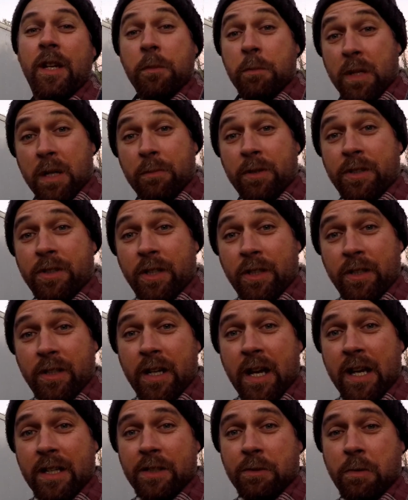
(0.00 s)
But I'm going to show you
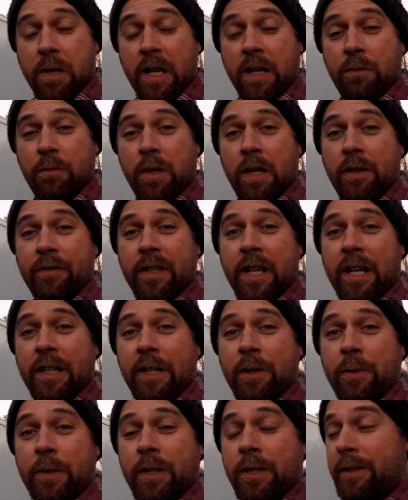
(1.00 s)
guys around what I've got
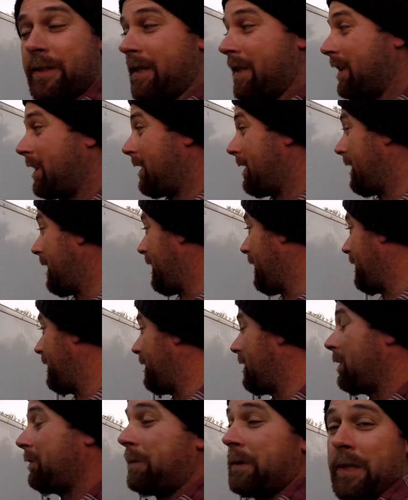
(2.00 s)
going on here, and
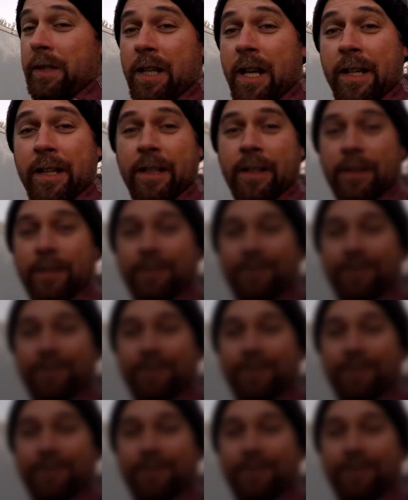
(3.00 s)
hopefully you like it.